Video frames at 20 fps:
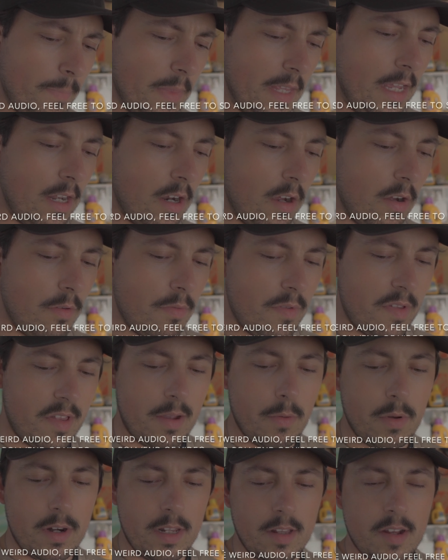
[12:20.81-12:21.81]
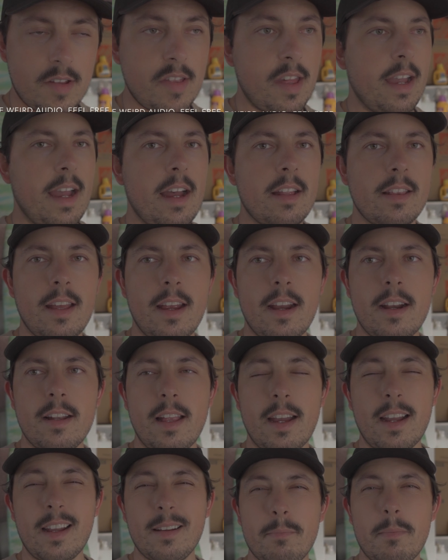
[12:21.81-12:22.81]
you know, see what it looks like out there.
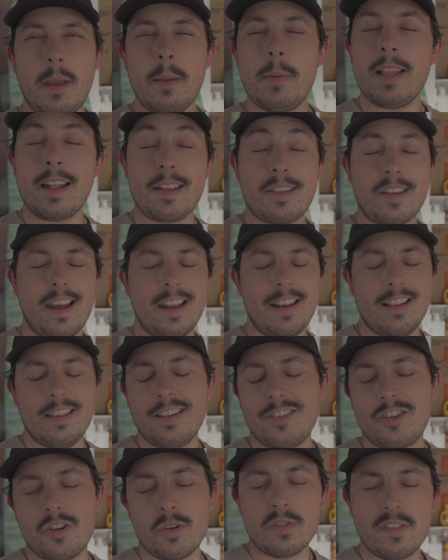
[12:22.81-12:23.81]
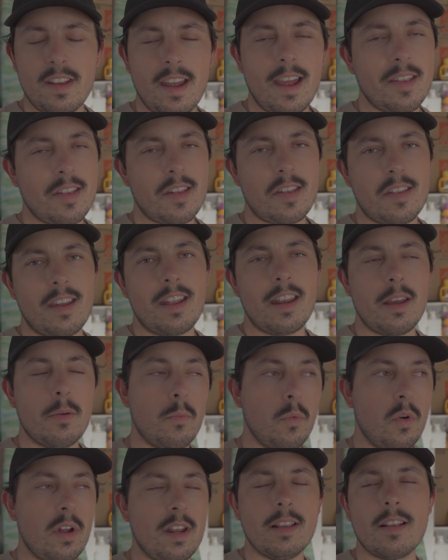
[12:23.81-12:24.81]
Like maybe that's kind of the true test of seeing it,
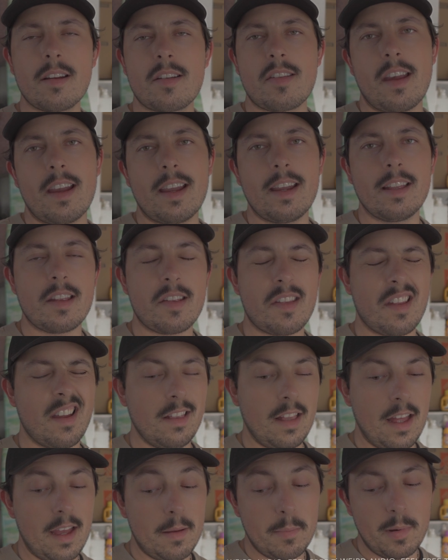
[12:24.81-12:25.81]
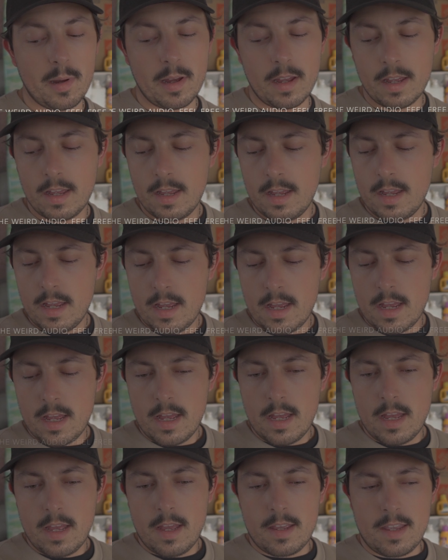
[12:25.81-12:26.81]
what it looks like in the sunlight. But
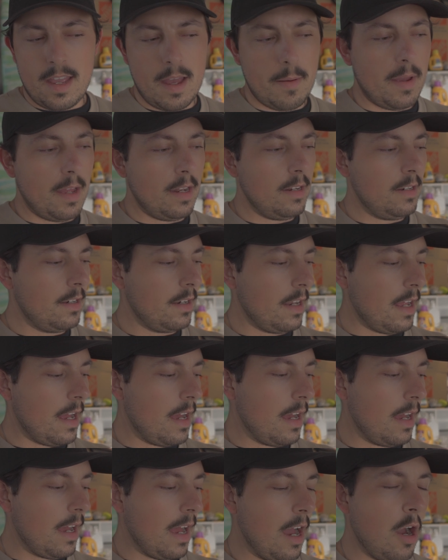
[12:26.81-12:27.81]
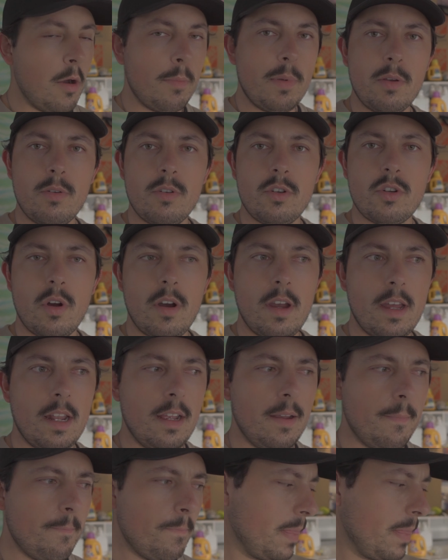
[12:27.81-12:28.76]
yeah, man, I hope you enjoyed.